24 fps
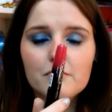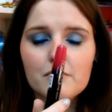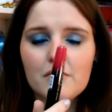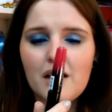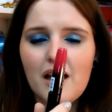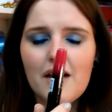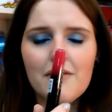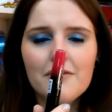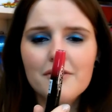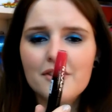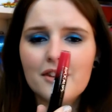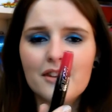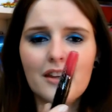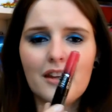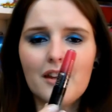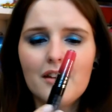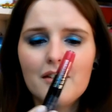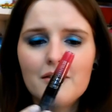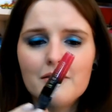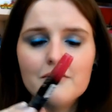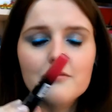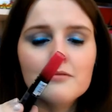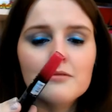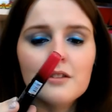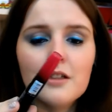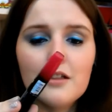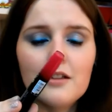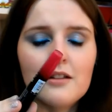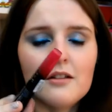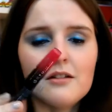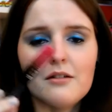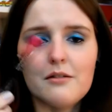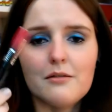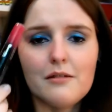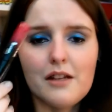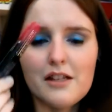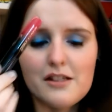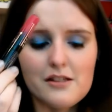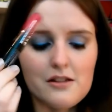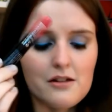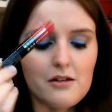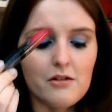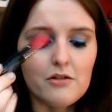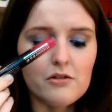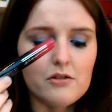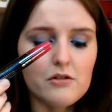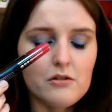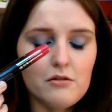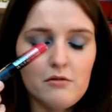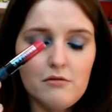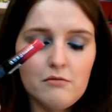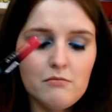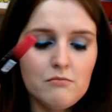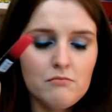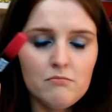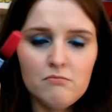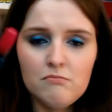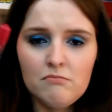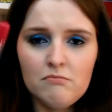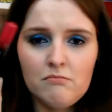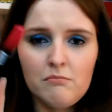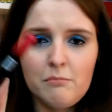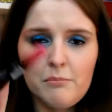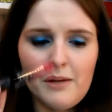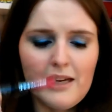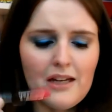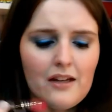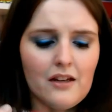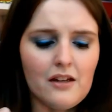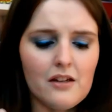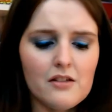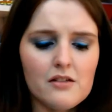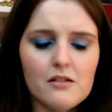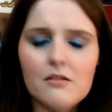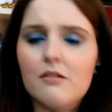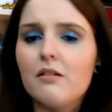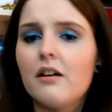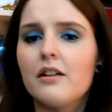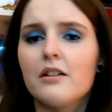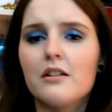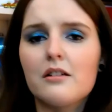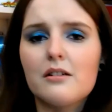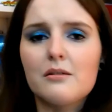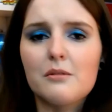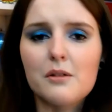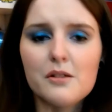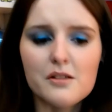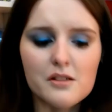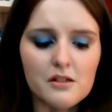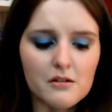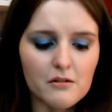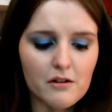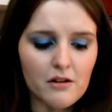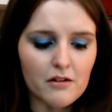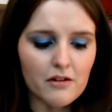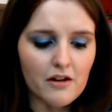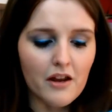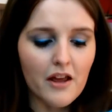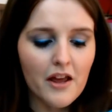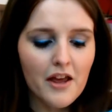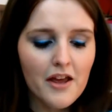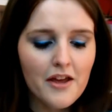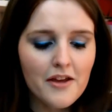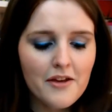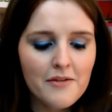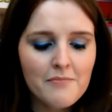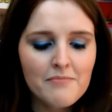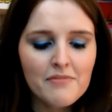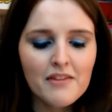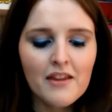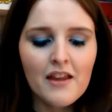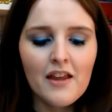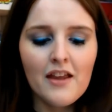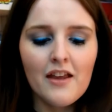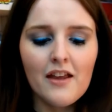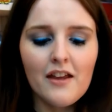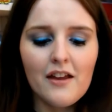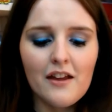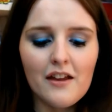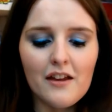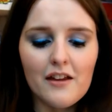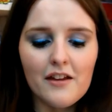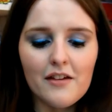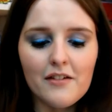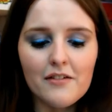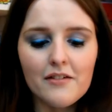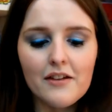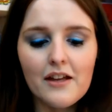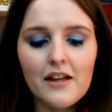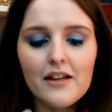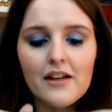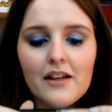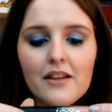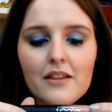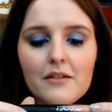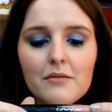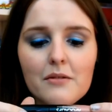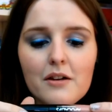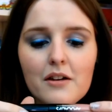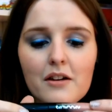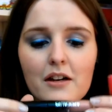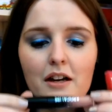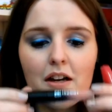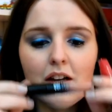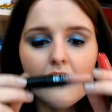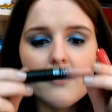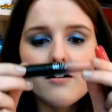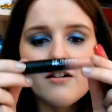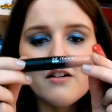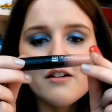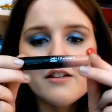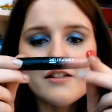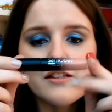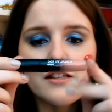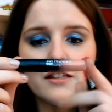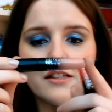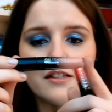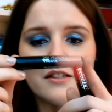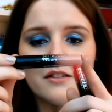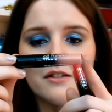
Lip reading: after that, it's looked pink. So I don't know what's going on. another one I got is this